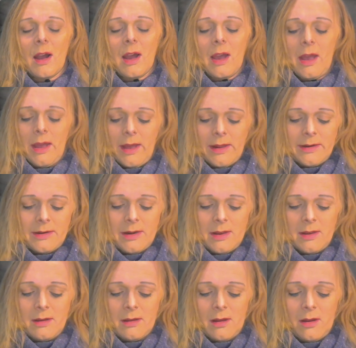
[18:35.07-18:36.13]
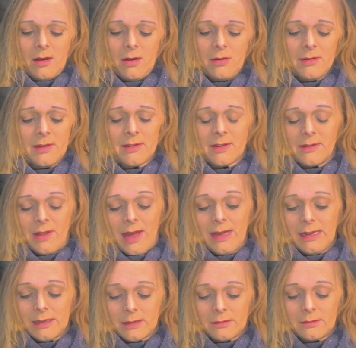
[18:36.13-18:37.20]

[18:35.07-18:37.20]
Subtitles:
And other than that,